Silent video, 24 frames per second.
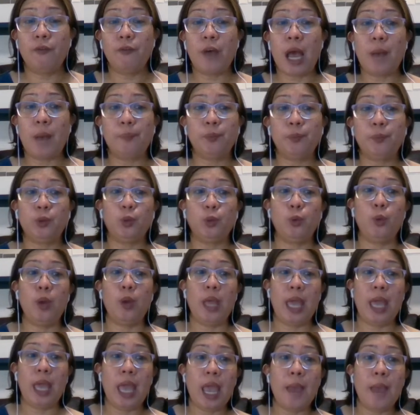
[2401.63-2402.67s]
up to
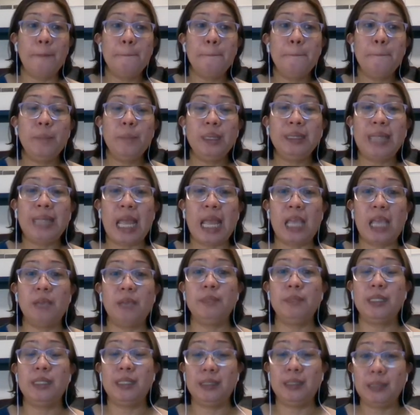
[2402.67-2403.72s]
M
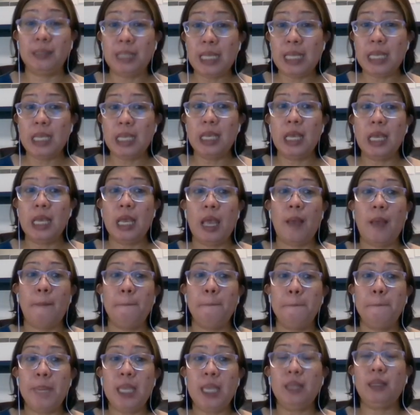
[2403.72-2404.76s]
times T
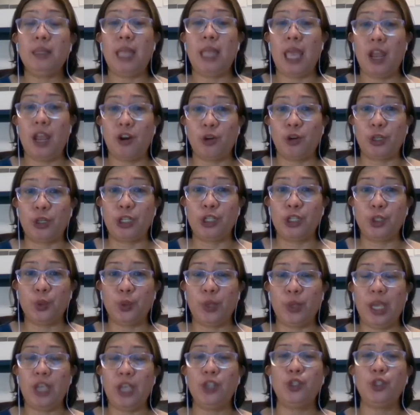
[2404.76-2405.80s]
bit errors.
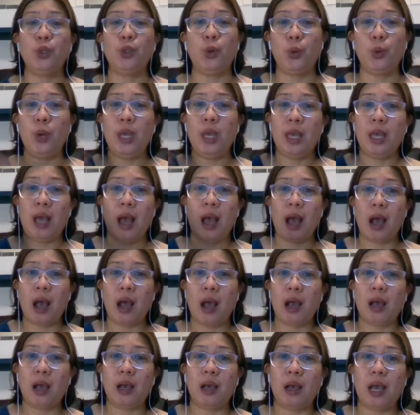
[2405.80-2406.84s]
Okay, so
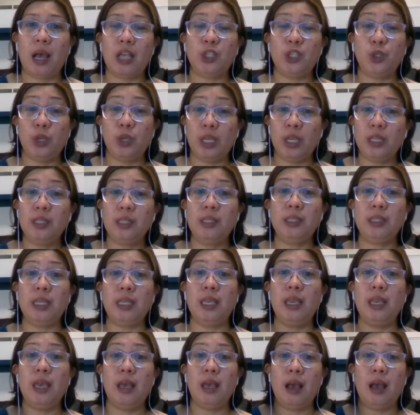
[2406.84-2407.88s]
as you can
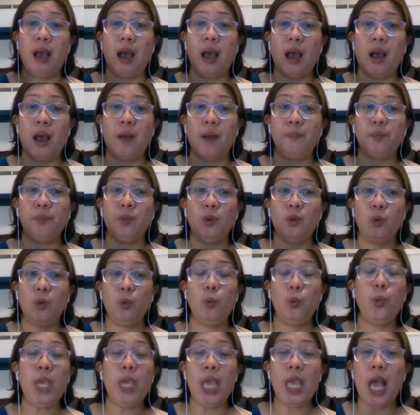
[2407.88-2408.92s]
see,
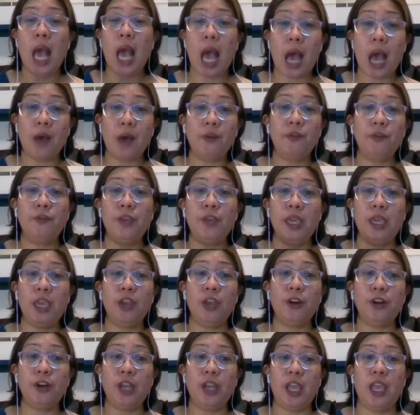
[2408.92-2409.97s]
we have
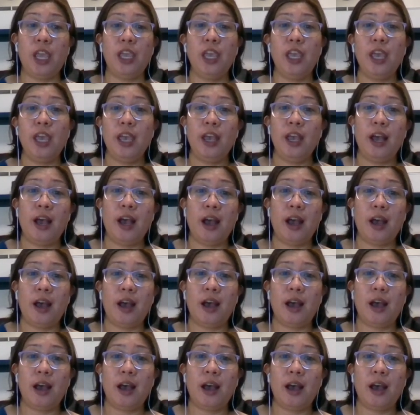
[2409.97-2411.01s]
here a
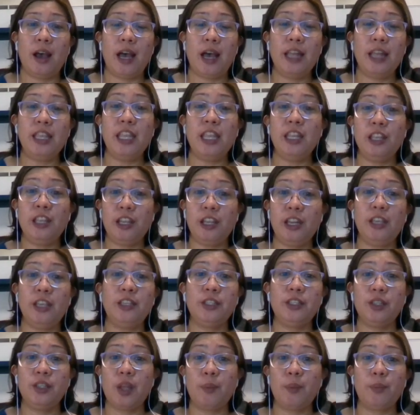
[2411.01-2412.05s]
an
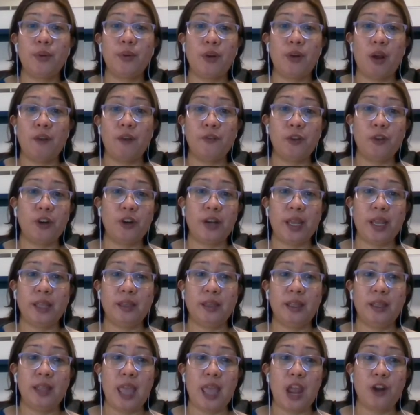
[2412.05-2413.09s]
increased number of
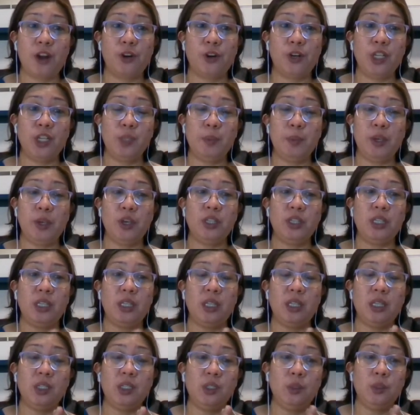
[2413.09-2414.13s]
corrected errors because
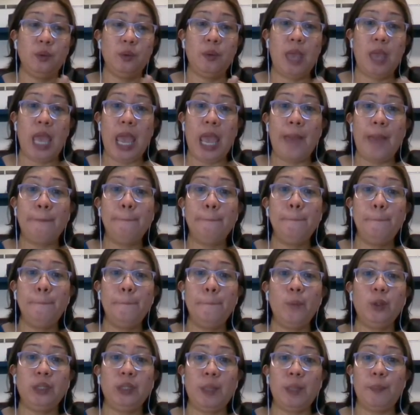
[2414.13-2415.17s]
it is M
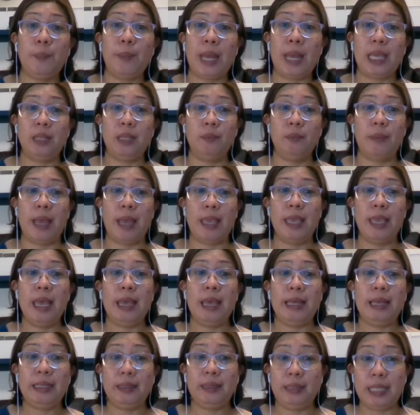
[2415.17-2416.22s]
multiplied by
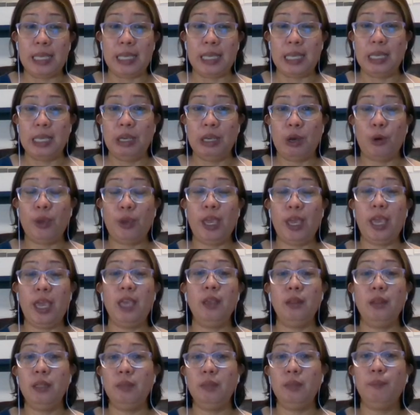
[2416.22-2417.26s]
T.
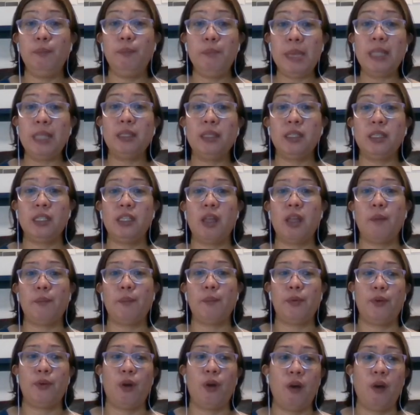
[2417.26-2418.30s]
Okay, bits
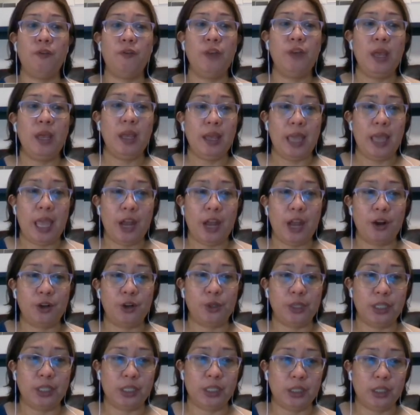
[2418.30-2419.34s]
number of
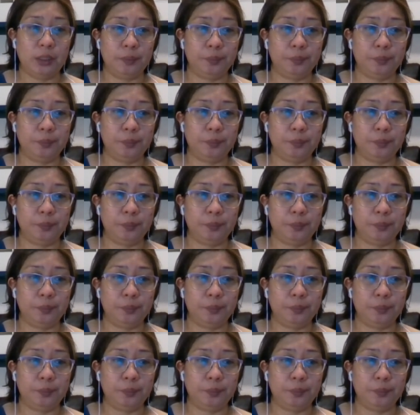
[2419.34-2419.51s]
errors.